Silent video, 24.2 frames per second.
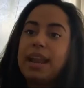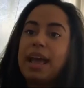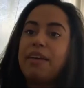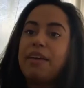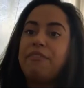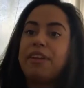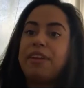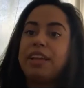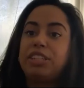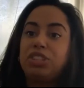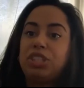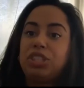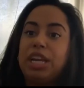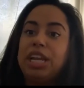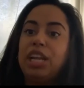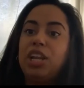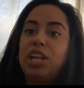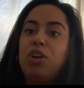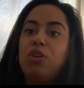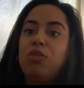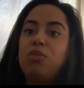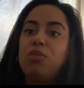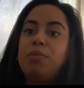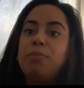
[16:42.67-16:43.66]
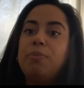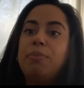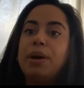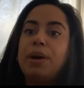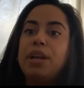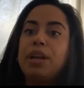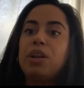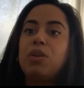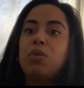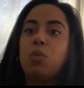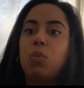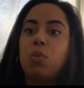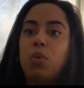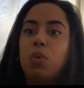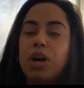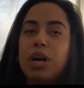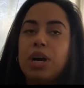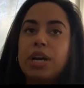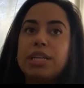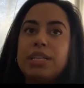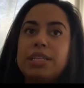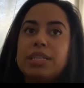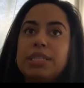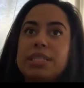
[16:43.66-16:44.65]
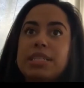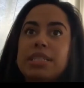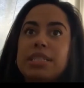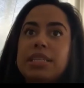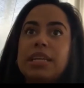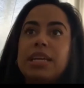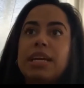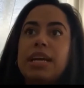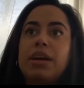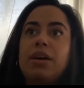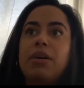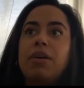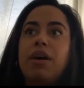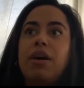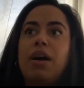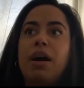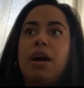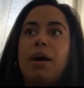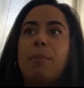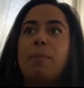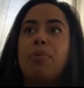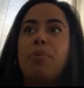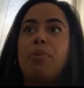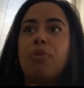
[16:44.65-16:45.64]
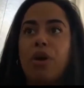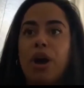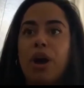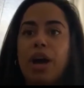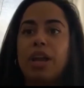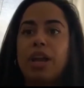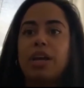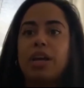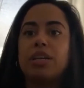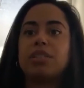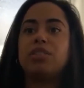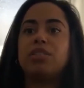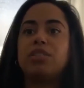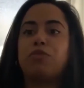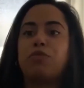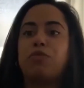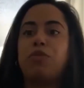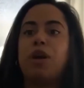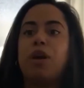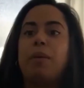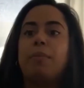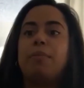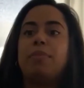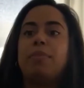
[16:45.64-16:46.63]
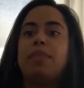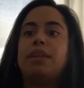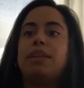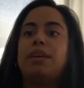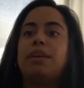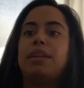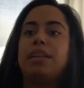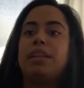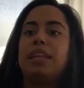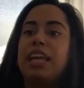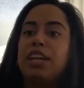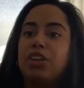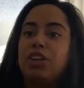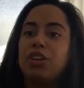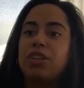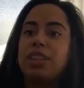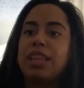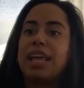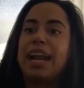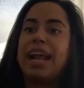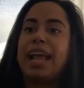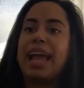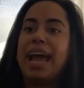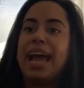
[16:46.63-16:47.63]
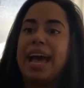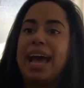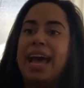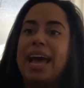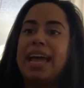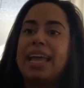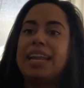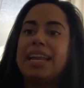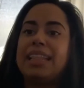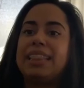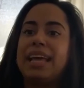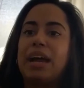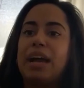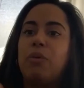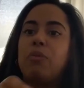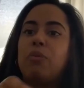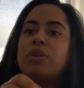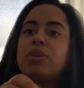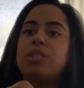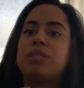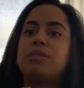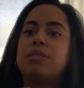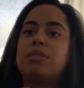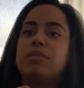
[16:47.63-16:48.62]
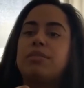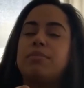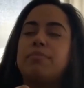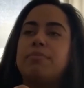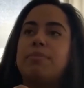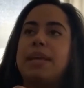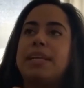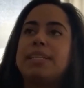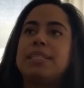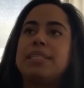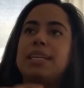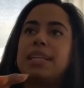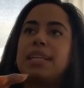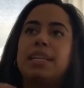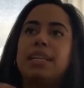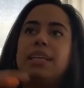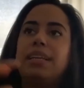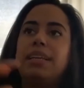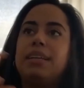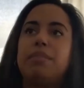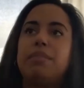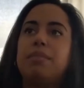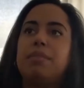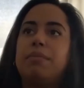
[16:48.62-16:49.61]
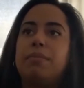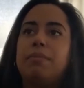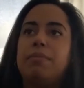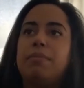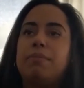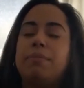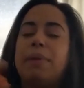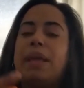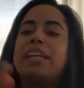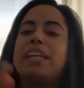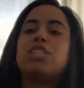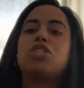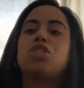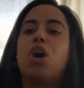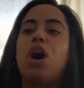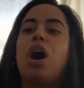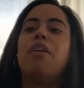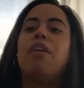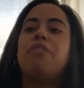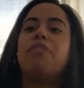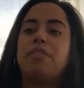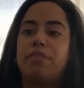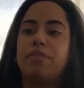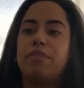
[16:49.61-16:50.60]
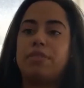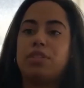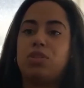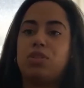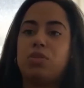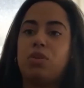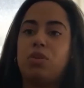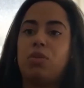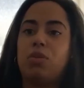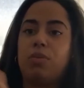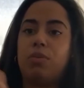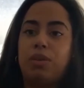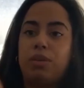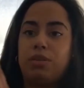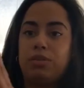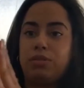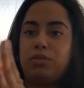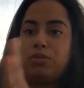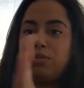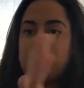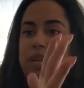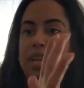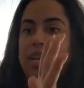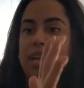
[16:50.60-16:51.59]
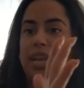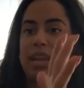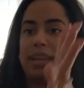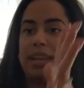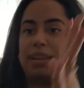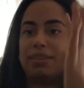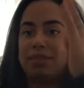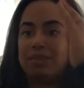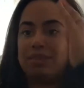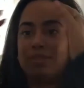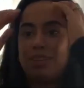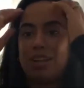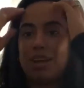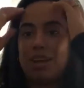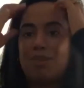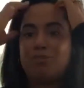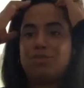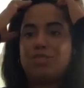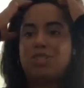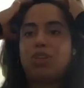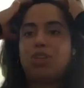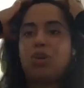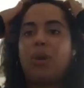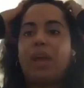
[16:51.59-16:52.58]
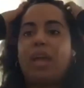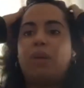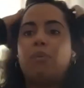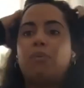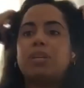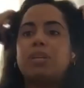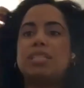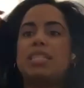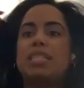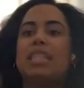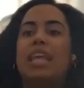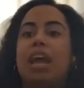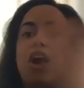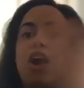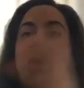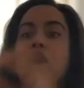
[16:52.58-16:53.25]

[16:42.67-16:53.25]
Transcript: an FHA loan, but it was a product from the lender that I had that was basically based off of a 201 3k loan. So it was yeah.